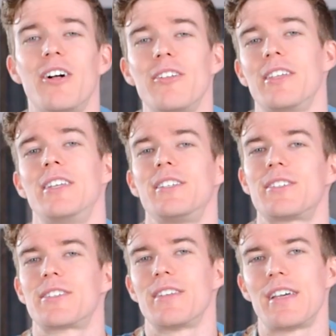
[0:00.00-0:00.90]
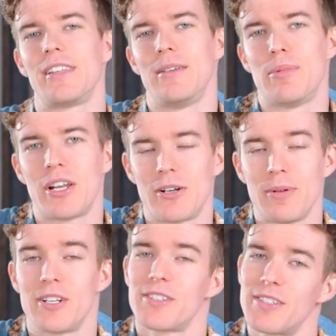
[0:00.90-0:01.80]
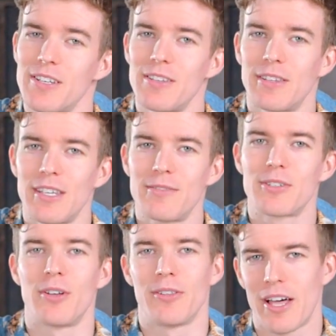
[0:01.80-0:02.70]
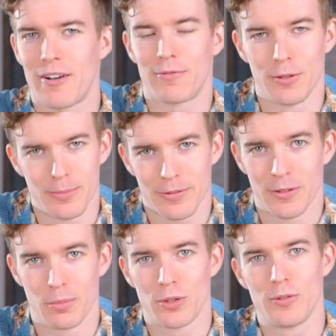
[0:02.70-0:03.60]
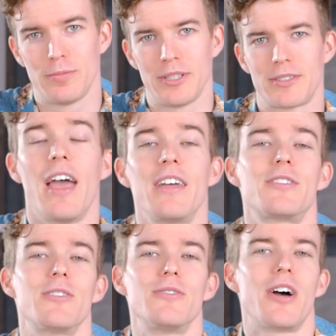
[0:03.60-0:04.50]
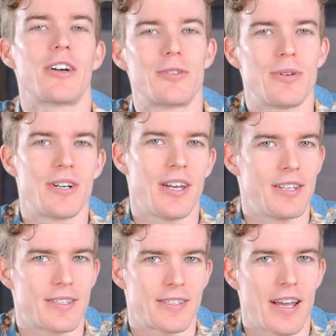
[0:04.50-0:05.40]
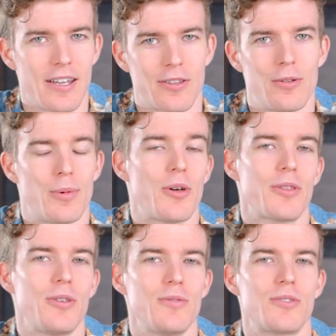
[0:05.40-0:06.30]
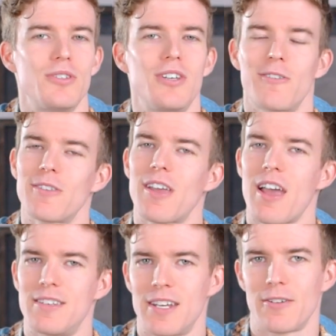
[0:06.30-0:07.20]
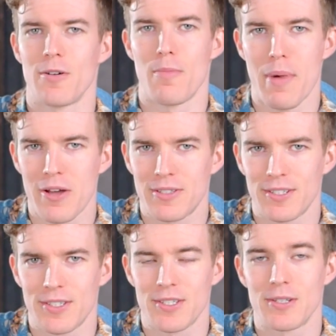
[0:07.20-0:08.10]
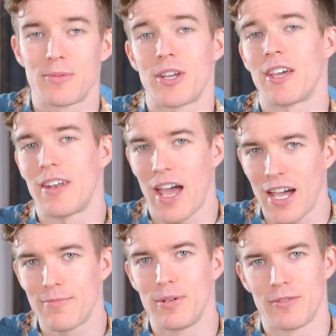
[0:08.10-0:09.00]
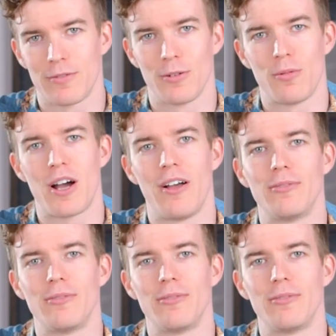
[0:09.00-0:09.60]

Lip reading: all, it is slightly better, but it still leaves a lot of room for improvement. Enter Noctua and Scythe, who both use nearly identical mounting systems and have been for a while.